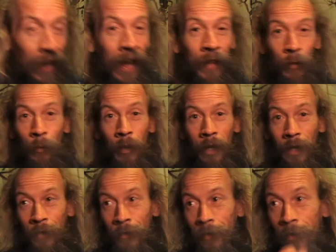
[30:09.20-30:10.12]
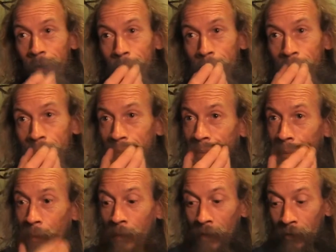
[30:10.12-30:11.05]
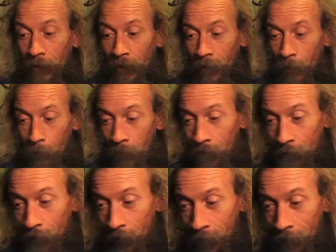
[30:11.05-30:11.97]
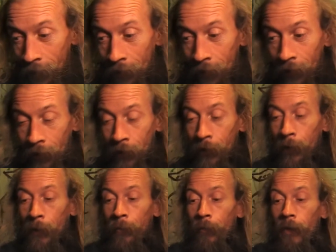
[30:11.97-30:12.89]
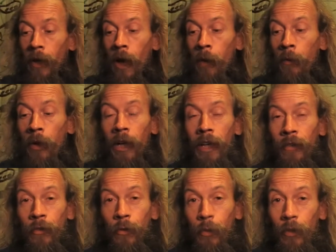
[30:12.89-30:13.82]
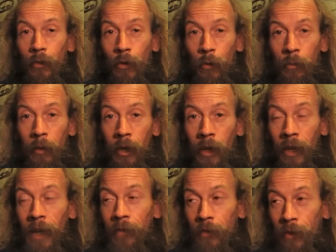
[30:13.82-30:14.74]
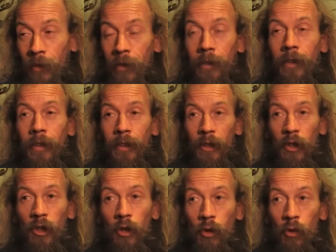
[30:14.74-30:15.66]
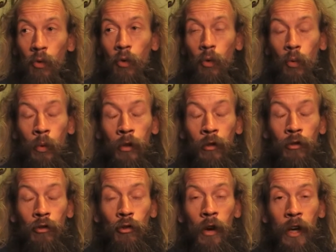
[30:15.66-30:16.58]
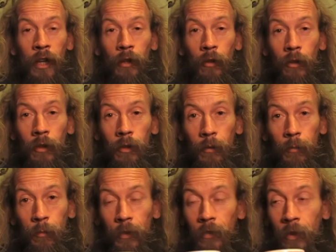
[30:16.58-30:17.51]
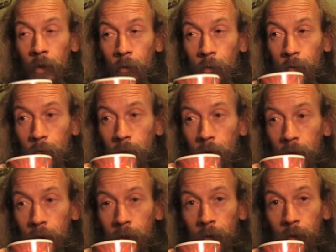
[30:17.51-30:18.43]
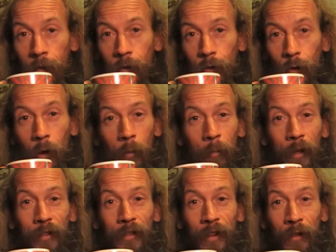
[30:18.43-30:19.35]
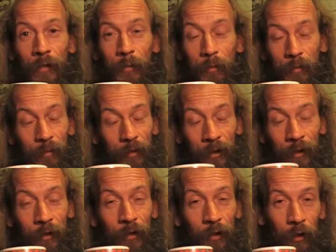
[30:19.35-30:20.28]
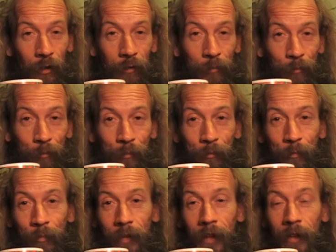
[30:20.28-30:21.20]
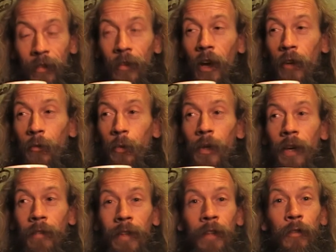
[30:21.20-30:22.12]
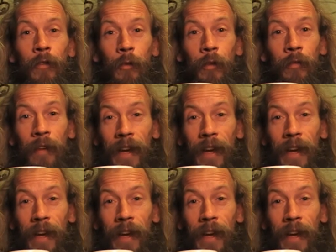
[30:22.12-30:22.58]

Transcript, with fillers: And the words, what they're singing about is fantastic. I mean, I listen to it too much. I have to restrain myself, stop myself, because you know, it's nice when you haven't listened to it for